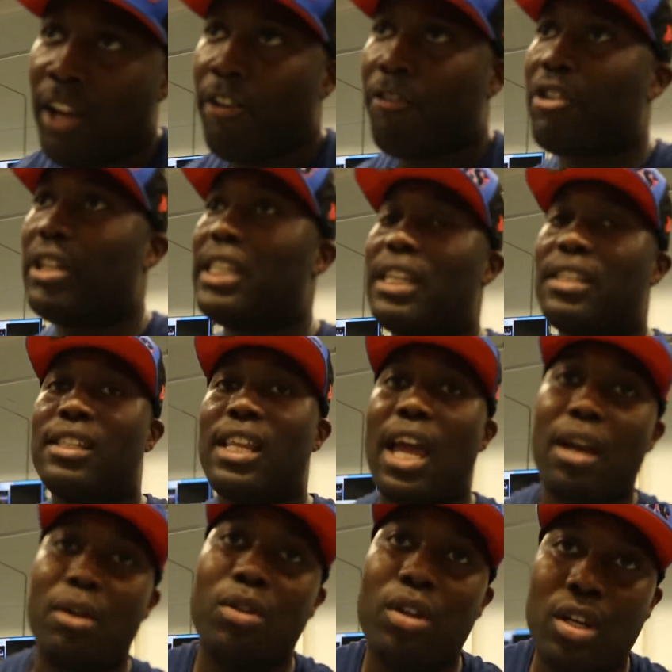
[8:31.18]
3 sets
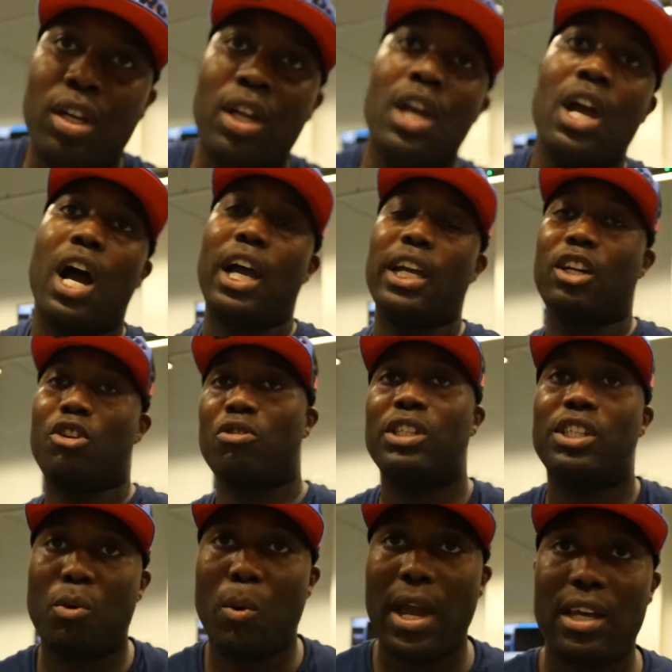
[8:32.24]
down. I
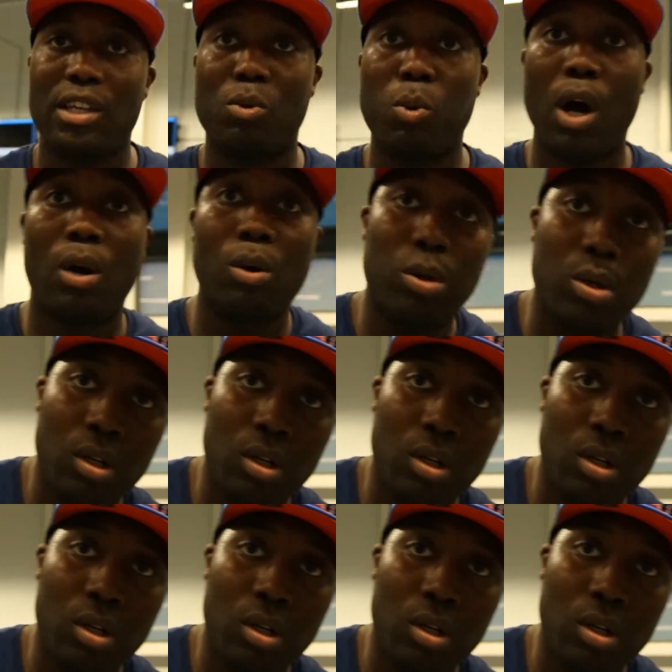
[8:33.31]
increased the weight as well.